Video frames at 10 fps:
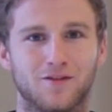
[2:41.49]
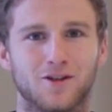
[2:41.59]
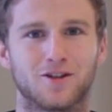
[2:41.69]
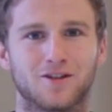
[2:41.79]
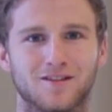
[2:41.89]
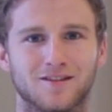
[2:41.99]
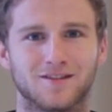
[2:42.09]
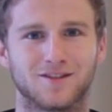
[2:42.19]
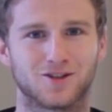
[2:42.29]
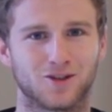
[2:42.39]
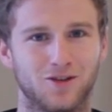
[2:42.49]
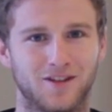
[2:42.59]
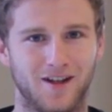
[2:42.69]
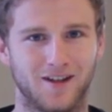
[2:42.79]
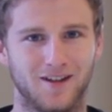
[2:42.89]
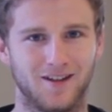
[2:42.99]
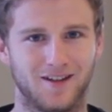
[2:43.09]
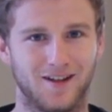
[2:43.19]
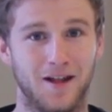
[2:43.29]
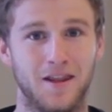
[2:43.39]
for son to hit it
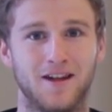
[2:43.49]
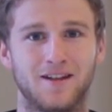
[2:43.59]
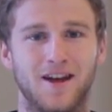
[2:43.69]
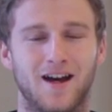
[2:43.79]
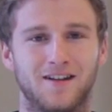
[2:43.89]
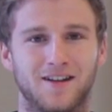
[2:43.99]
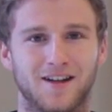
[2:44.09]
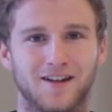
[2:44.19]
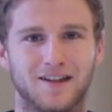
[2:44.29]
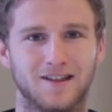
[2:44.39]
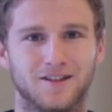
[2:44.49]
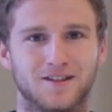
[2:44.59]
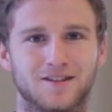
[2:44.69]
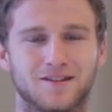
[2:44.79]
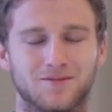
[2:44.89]
and then dad to hit it is